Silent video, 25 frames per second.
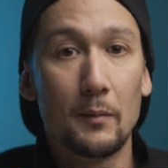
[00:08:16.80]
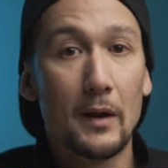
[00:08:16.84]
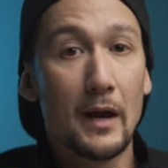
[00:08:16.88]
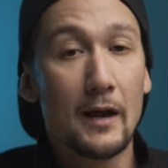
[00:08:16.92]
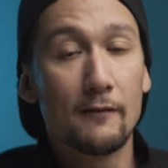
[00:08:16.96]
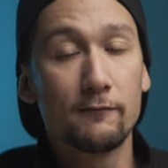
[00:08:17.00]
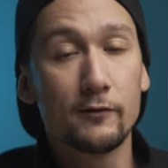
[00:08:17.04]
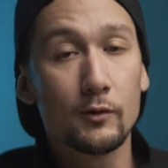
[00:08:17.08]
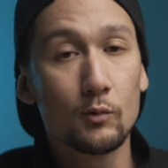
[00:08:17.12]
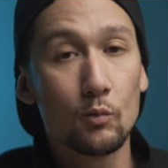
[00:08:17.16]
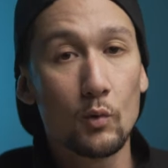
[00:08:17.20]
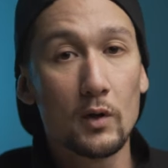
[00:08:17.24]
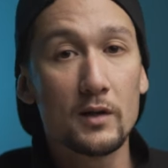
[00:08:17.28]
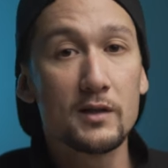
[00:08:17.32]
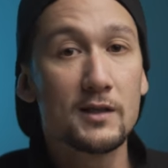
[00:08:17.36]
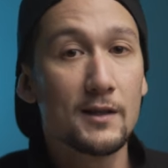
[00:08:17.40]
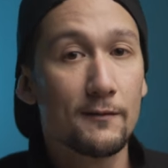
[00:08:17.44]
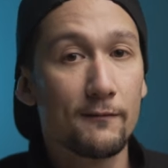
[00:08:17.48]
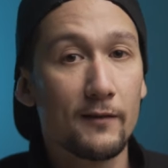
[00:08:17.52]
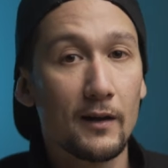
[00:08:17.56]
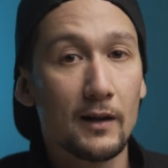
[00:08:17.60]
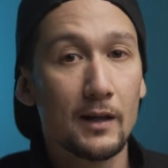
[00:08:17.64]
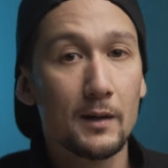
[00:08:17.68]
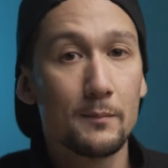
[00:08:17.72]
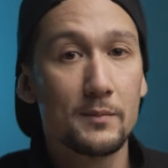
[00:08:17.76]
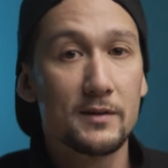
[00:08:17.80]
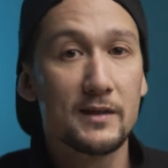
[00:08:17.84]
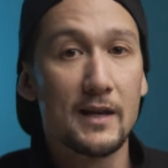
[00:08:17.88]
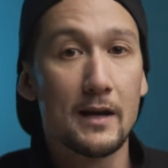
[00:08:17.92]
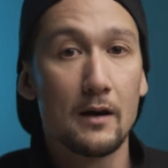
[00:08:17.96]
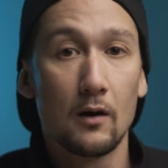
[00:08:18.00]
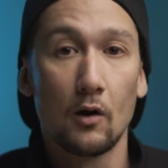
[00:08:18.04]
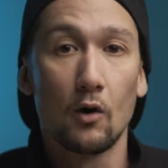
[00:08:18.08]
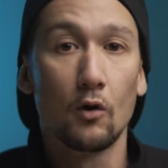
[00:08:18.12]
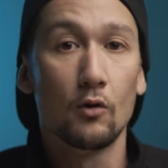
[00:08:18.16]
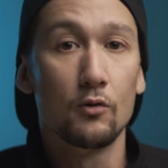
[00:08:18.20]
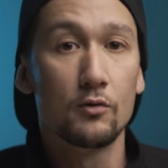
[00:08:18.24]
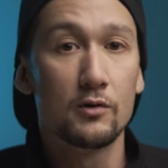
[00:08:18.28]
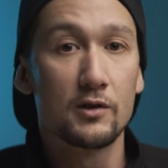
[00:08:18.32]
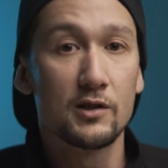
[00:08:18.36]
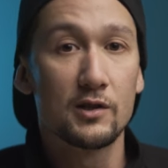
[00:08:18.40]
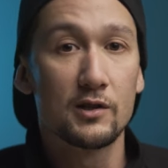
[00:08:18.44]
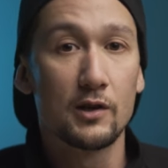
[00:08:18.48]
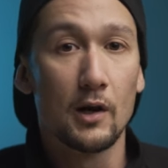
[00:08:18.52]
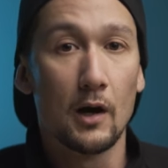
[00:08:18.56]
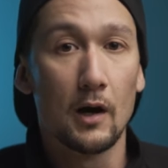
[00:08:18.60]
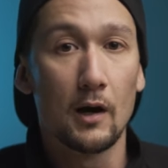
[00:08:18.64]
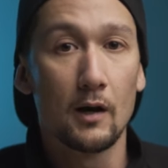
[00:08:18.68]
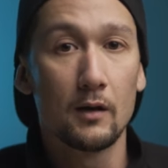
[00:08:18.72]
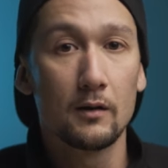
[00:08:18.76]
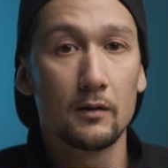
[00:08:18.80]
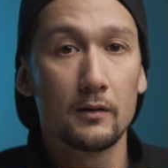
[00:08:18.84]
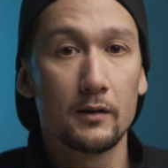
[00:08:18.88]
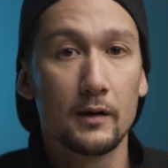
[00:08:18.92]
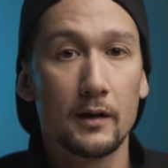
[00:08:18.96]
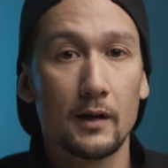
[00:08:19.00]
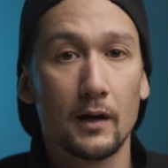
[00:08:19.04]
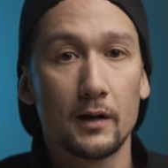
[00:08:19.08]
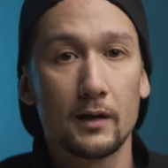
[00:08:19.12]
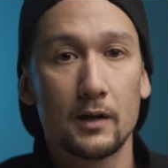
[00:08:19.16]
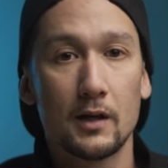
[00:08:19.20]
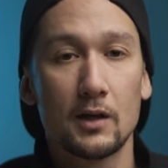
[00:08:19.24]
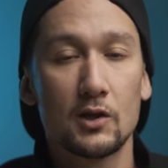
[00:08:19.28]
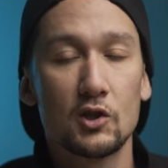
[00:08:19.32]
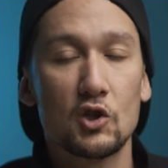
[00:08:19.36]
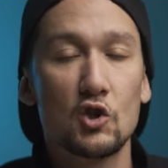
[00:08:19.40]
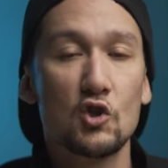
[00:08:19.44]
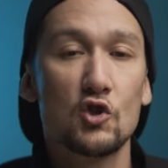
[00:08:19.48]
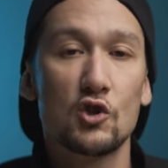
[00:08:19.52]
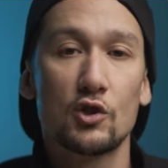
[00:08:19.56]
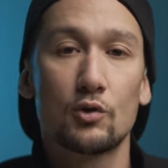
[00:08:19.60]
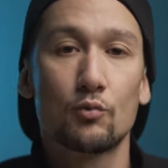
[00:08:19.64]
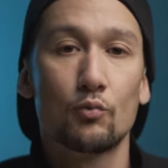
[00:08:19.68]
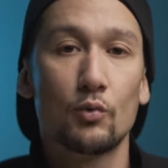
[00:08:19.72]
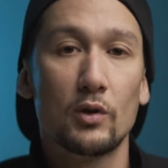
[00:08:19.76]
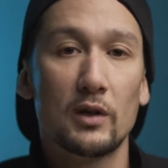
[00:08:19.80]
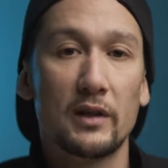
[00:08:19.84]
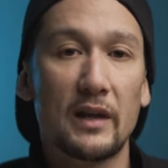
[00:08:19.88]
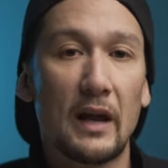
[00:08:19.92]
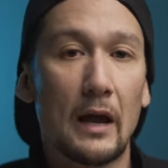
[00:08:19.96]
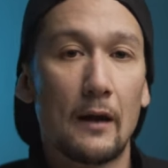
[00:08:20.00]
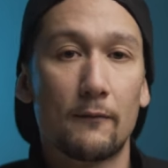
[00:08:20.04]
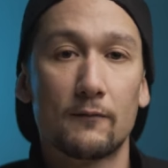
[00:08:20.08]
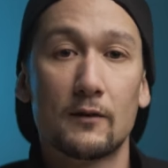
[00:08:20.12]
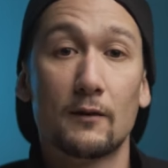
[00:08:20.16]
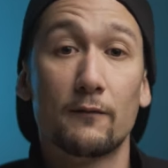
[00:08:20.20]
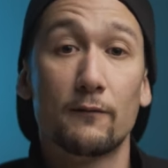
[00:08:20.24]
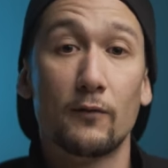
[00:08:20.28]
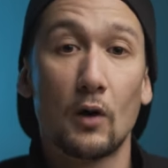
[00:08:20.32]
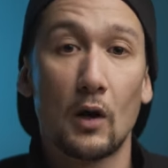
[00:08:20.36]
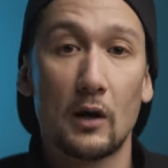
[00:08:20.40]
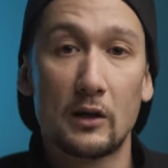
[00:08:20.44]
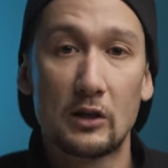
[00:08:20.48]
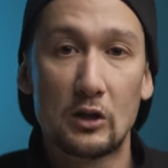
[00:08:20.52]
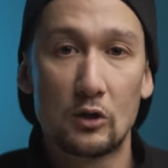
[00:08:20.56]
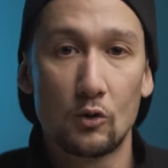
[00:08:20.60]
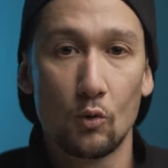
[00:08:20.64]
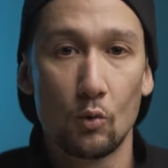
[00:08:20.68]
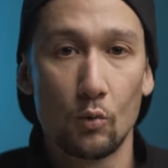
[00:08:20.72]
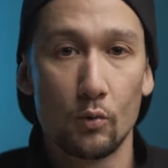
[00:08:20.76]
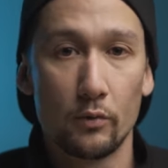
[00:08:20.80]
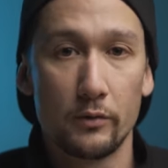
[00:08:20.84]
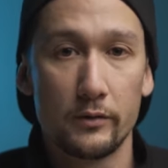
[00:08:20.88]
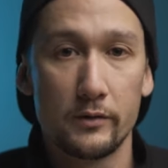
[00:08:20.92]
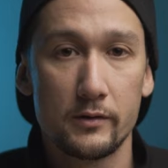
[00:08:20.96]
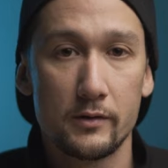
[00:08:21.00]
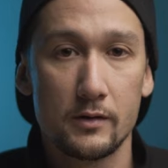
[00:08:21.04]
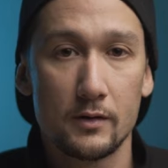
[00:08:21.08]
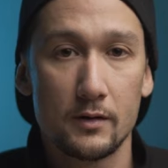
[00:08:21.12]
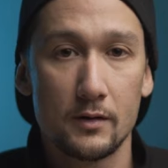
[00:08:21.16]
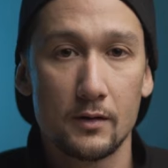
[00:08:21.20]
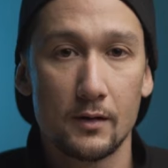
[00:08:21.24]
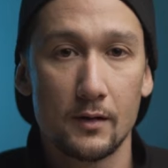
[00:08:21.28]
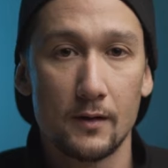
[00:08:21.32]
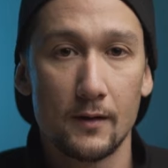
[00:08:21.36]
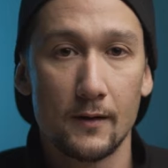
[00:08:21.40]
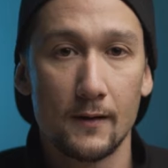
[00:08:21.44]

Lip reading: Everyone develops their own style, and I guess you just really have to find yours.